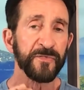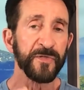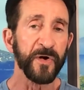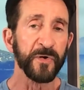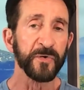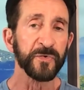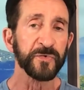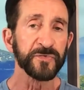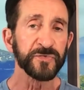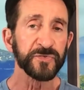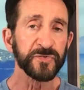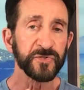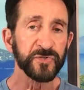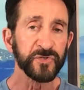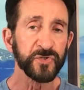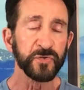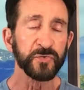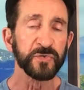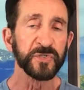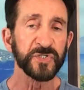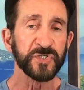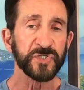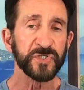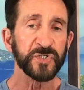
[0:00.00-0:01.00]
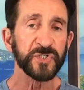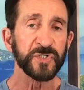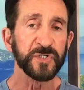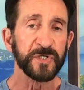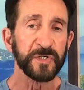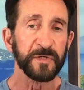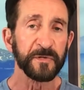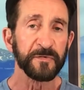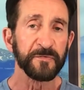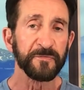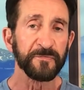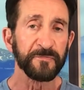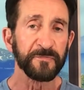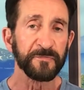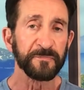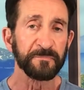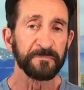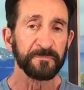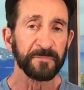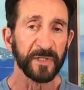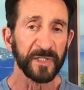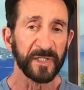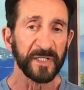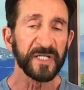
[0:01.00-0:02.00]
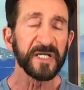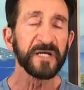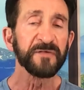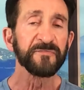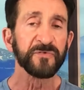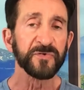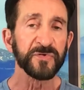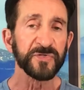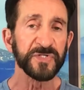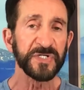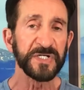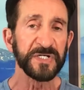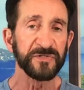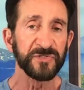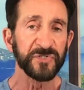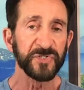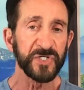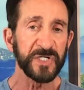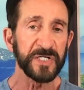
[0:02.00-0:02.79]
those Jewish believers in